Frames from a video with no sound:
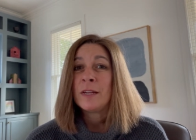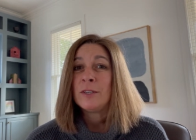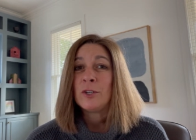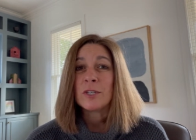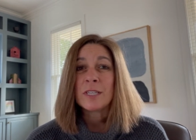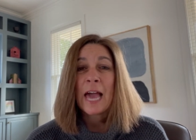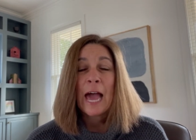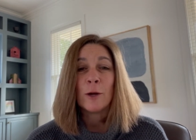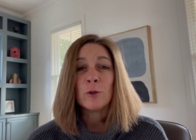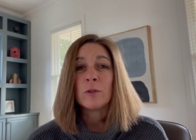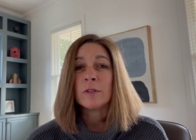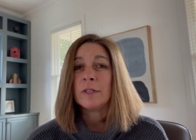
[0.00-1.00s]
just
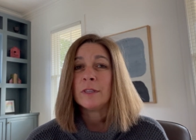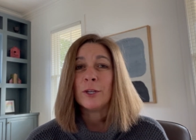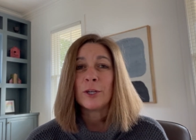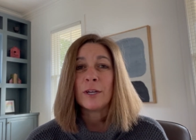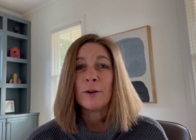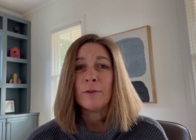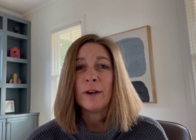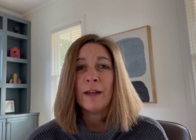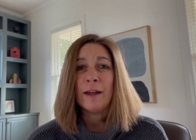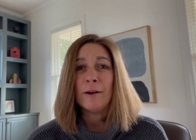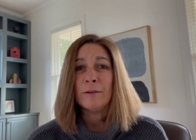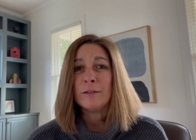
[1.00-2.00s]
casually looking
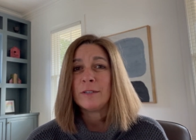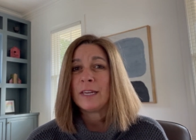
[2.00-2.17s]
around,